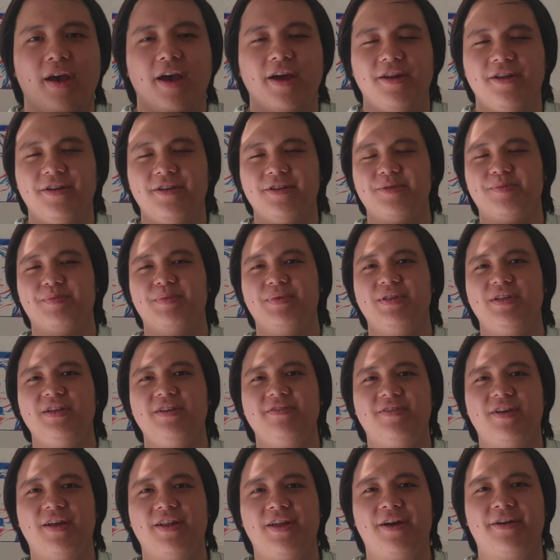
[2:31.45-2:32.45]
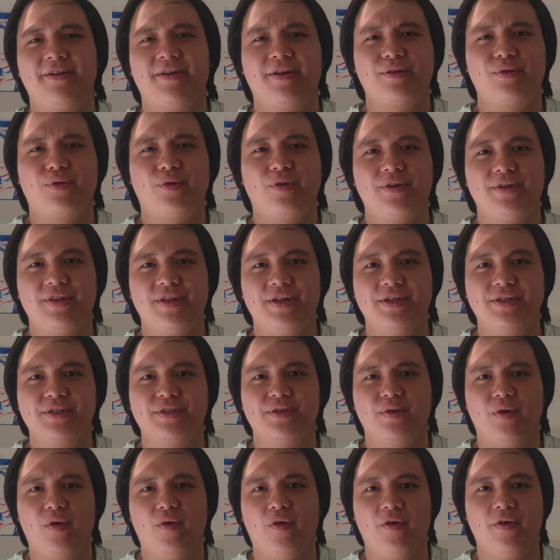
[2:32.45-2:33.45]
And it is believed that Hernan
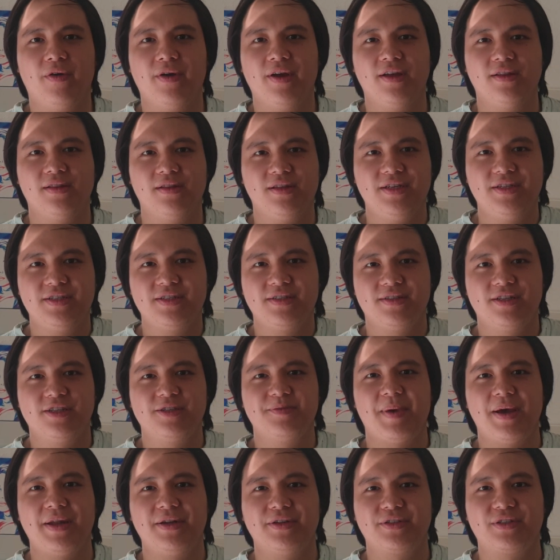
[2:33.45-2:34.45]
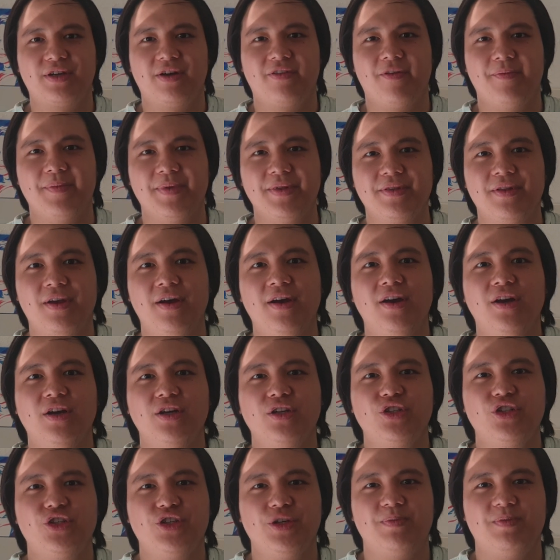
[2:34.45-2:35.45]
Cortes, or at least the Spanish government,
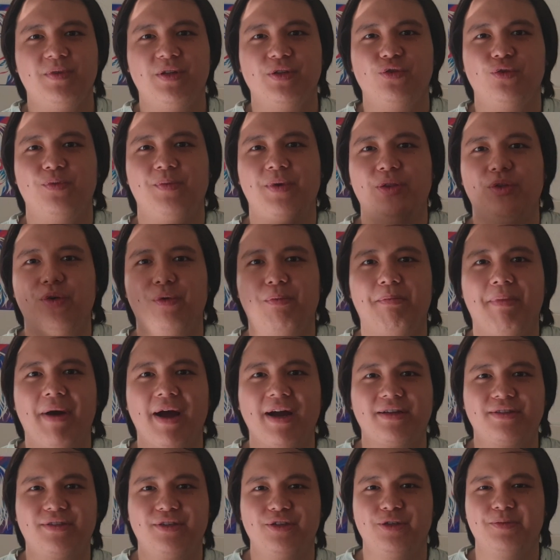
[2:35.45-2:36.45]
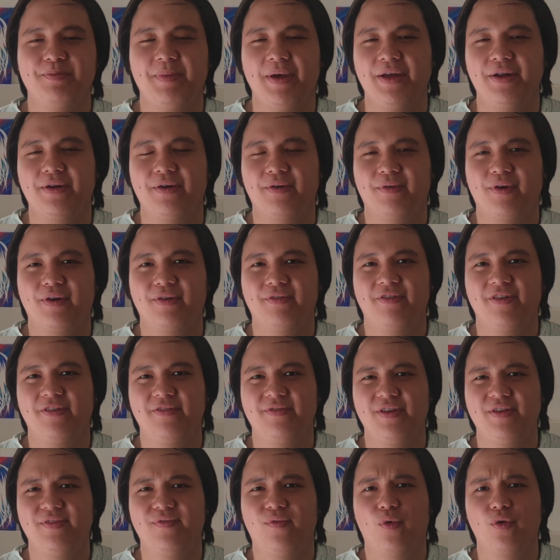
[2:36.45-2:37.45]
shipped the tomato back to Spain around
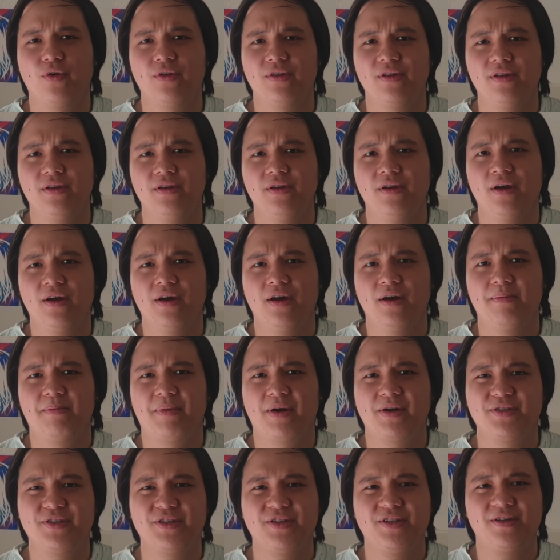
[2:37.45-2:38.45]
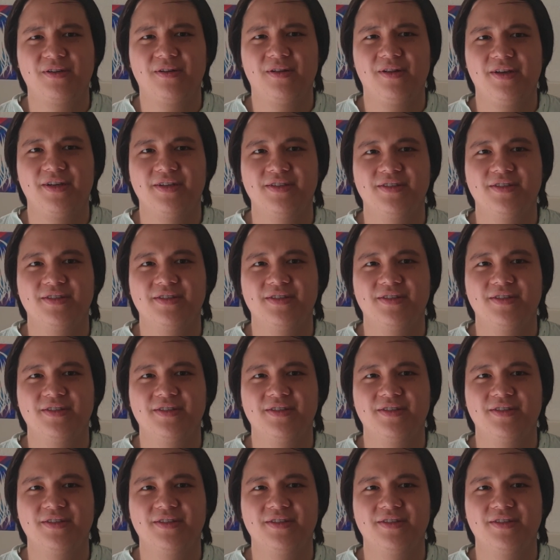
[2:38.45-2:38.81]
1540, particularly in